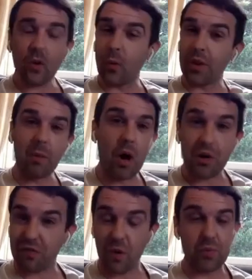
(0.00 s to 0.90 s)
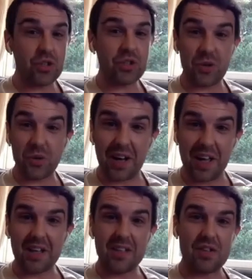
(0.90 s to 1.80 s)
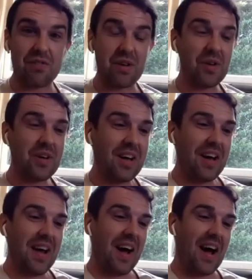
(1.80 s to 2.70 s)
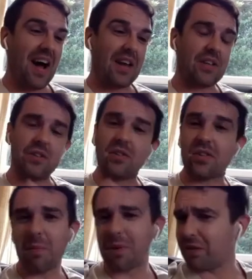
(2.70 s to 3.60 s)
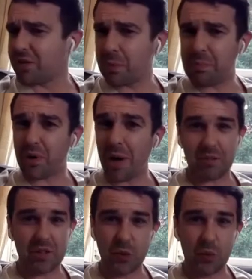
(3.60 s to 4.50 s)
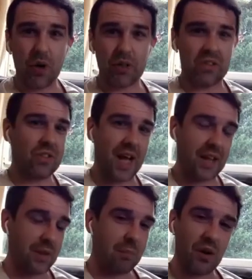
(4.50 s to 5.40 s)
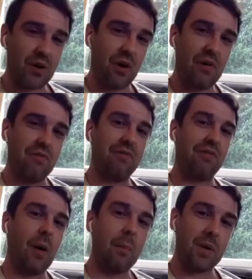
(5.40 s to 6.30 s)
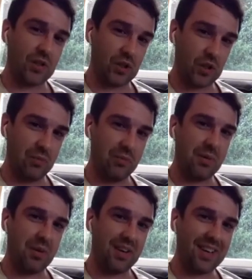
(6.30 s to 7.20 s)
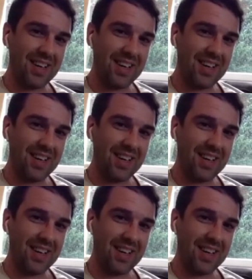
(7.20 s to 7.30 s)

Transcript: with a microphone I was just doing an interview and Tim had obviously prepped someone to take the microphone from me at some point,